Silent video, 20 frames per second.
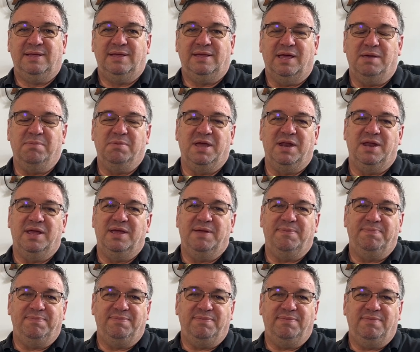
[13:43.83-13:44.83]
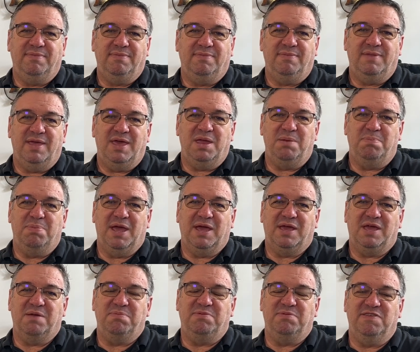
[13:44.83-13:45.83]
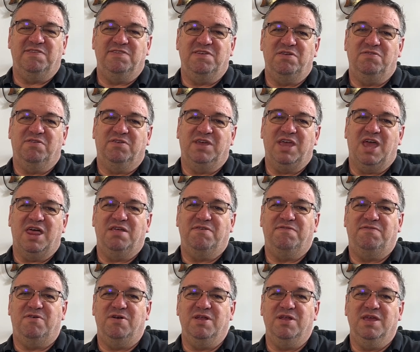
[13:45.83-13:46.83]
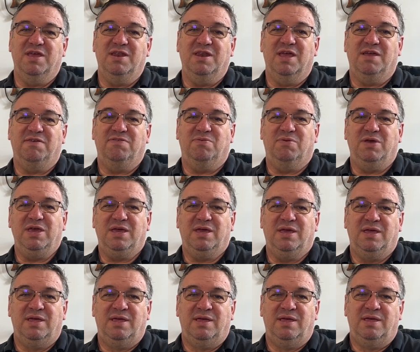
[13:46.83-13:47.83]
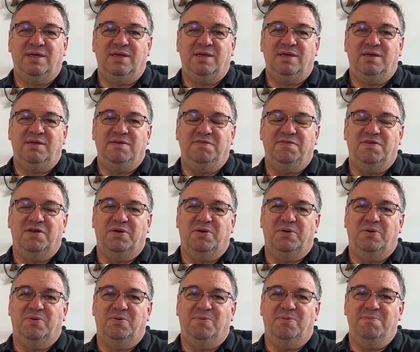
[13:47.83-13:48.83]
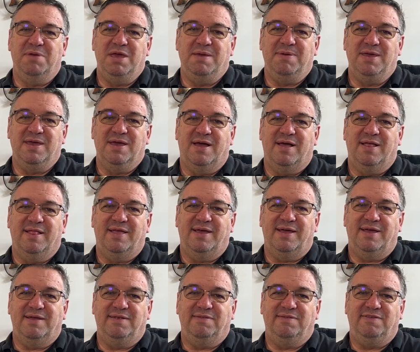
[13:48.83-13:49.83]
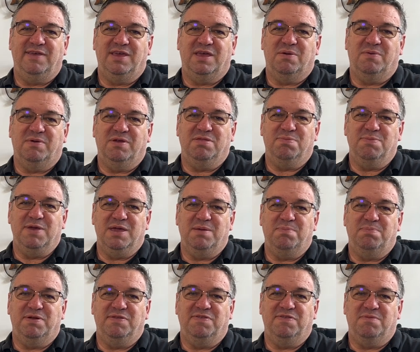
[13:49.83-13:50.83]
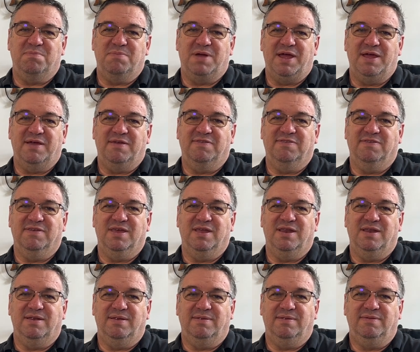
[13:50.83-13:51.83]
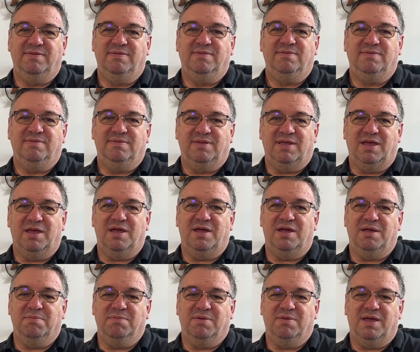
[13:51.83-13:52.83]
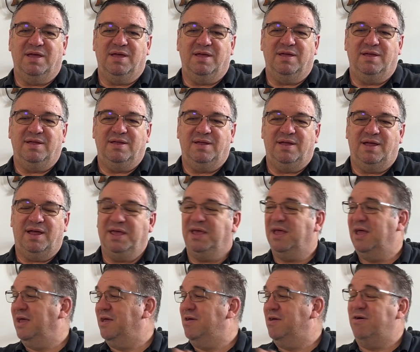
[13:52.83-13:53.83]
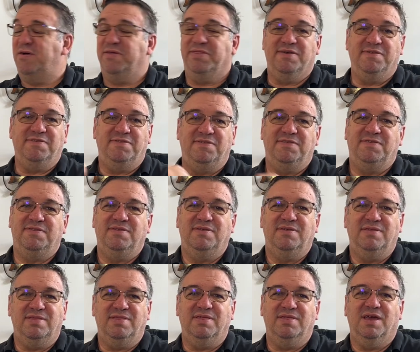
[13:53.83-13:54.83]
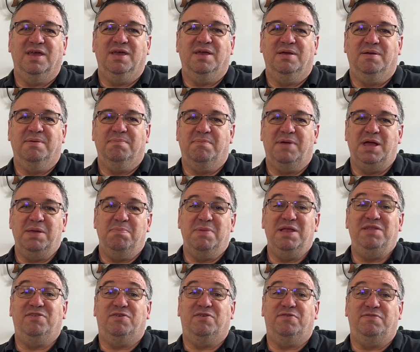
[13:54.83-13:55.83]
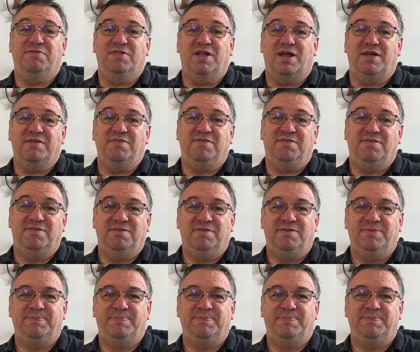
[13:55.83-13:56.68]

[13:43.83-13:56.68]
I'm going to head back up to Central California next week. So maybe I'll take it with me and put some miles in. I call this thing my mental floss.